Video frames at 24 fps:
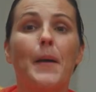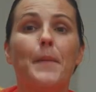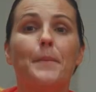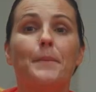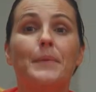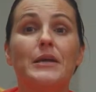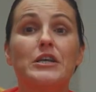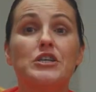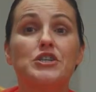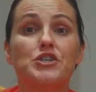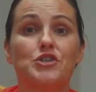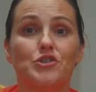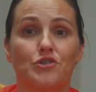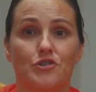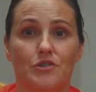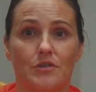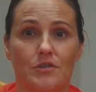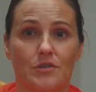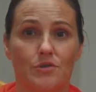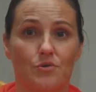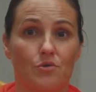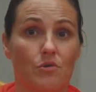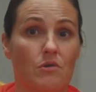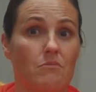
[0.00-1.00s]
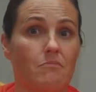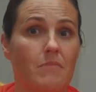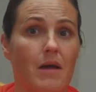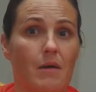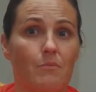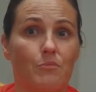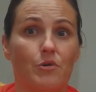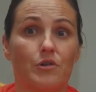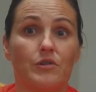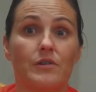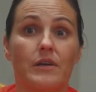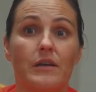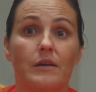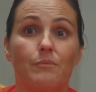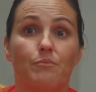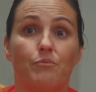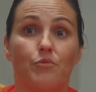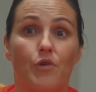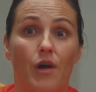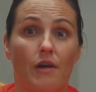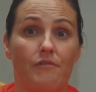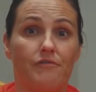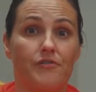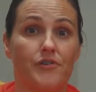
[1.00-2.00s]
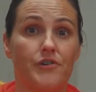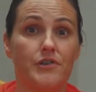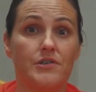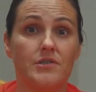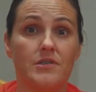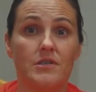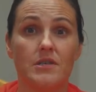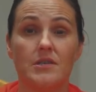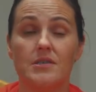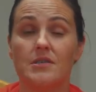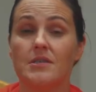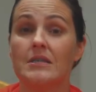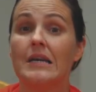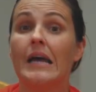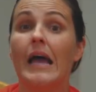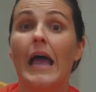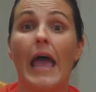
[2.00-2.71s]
Be sure to remember that preferences